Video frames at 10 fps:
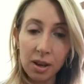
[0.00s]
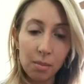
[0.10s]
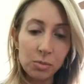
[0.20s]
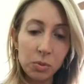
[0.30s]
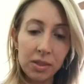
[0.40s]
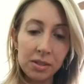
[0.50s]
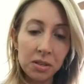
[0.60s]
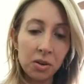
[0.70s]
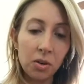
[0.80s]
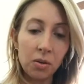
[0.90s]
It comes with
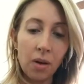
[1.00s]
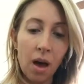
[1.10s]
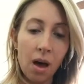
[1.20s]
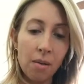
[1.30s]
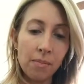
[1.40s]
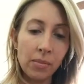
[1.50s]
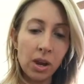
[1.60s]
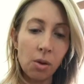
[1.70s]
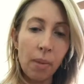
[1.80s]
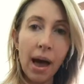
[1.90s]
this little,
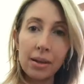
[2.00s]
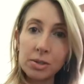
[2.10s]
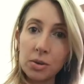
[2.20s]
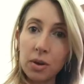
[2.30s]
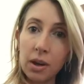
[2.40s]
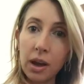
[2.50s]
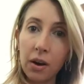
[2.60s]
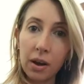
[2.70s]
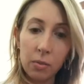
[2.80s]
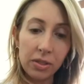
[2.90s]
pad, so you can
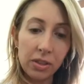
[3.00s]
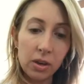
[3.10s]
carry it